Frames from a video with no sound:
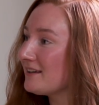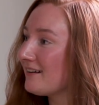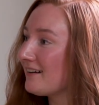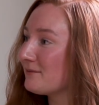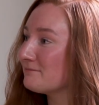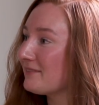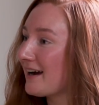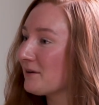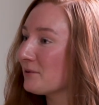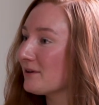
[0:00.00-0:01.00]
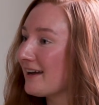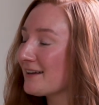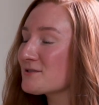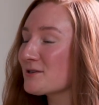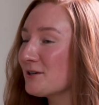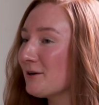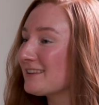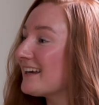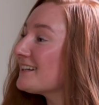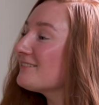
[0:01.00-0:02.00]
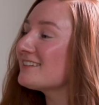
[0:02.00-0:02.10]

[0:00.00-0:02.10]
I will answer you at the end of the